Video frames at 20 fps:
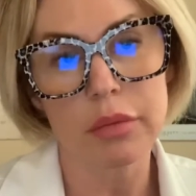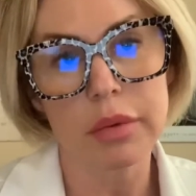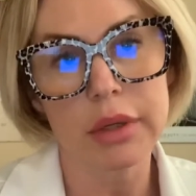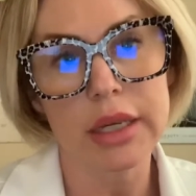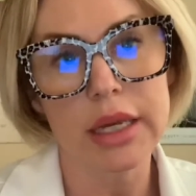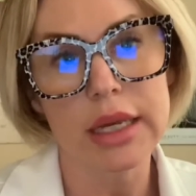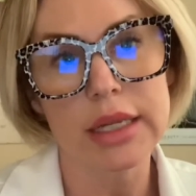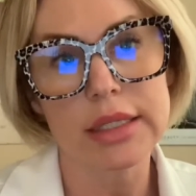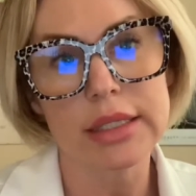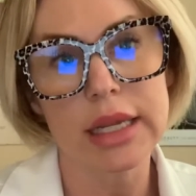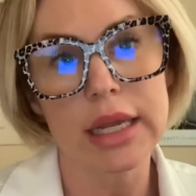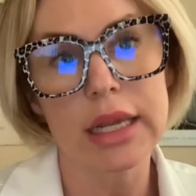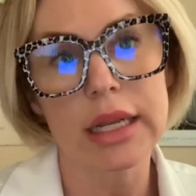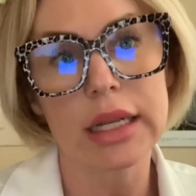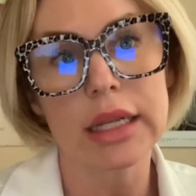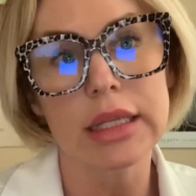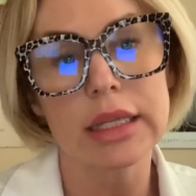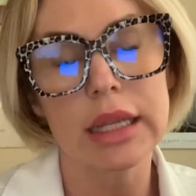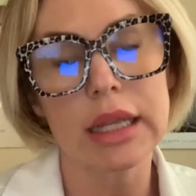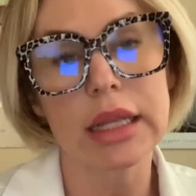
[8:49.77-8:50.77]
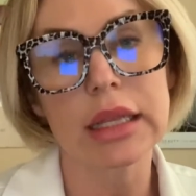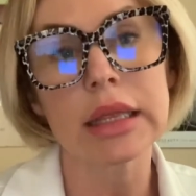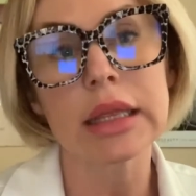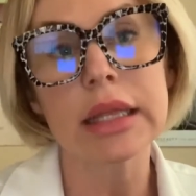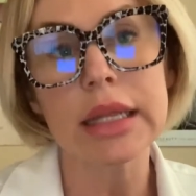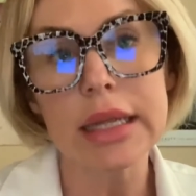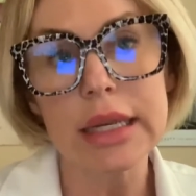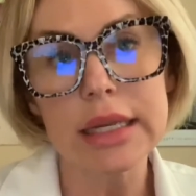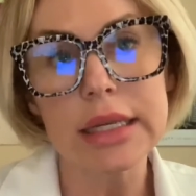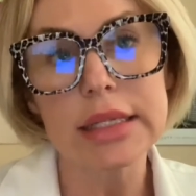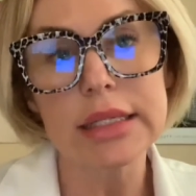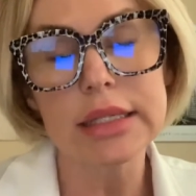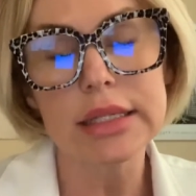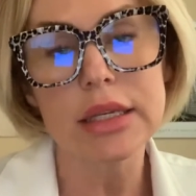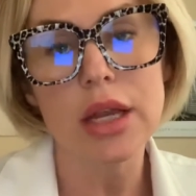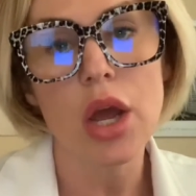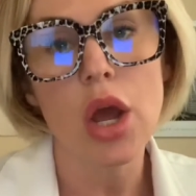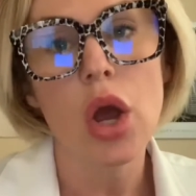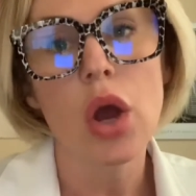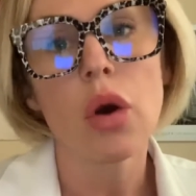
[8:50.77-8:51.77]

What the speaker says: because it at least